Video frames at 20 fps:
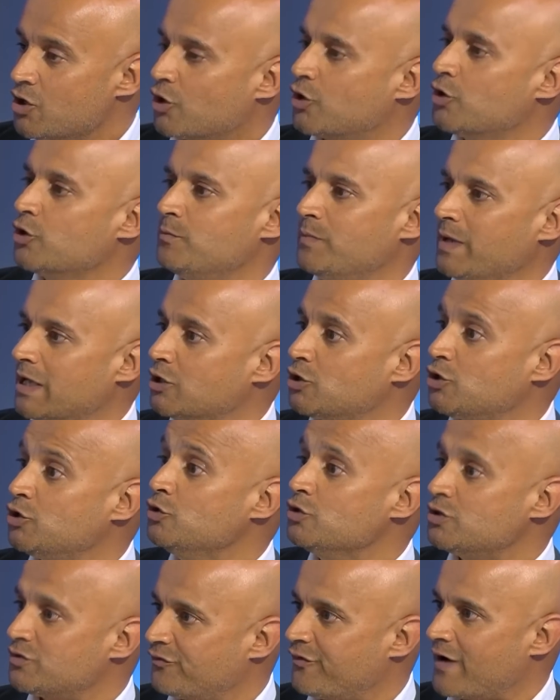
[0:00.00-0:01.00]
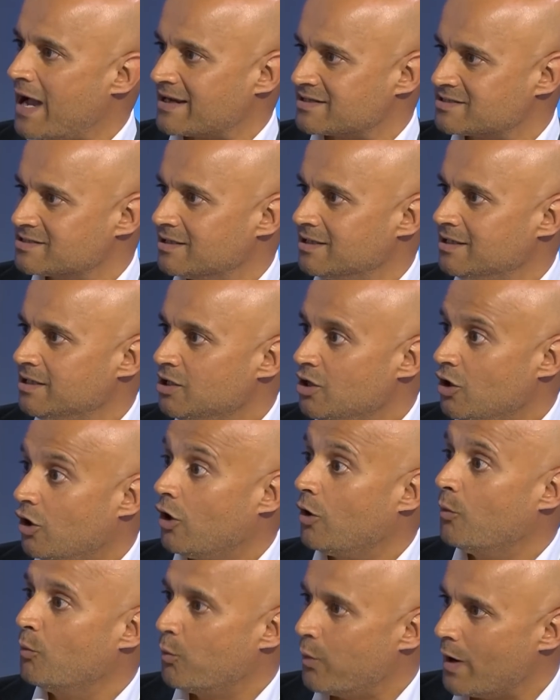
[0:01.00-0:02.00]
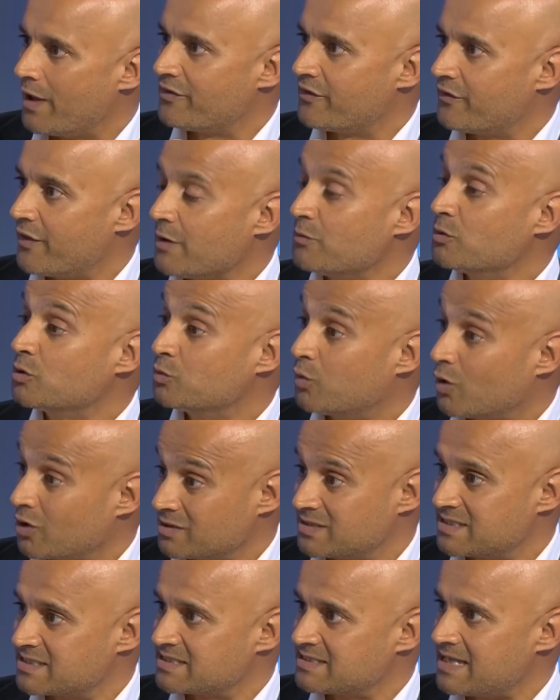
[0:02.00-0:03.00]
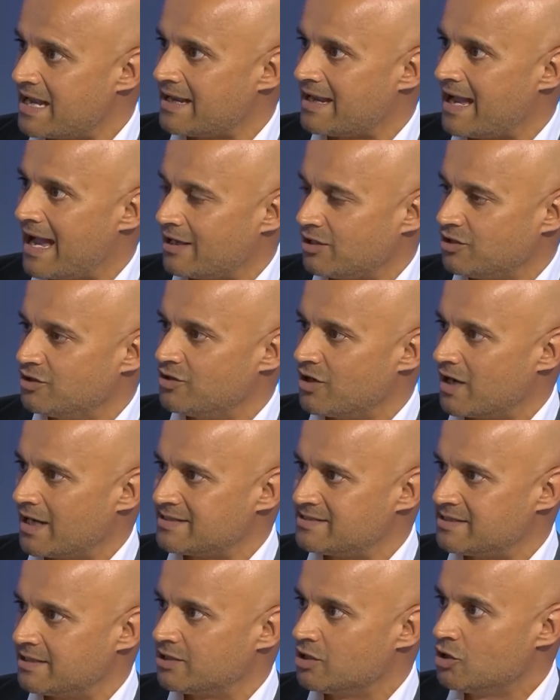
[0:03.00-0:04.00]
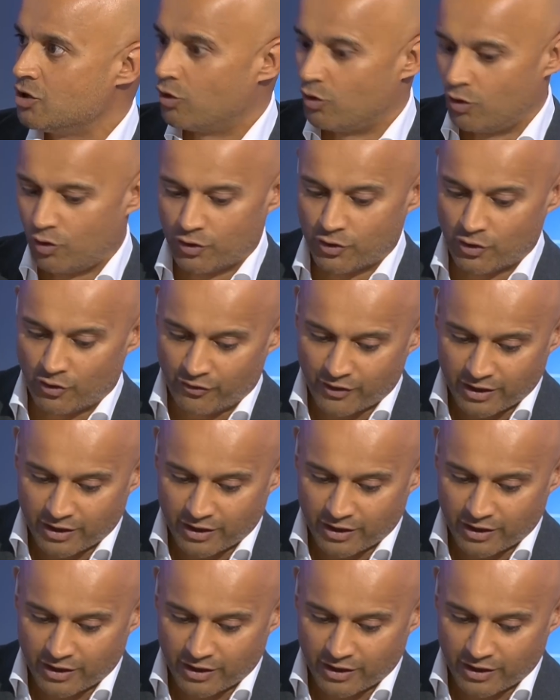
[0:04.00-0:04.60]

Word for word: could be a huge factor on whether they would want to stay at United or not.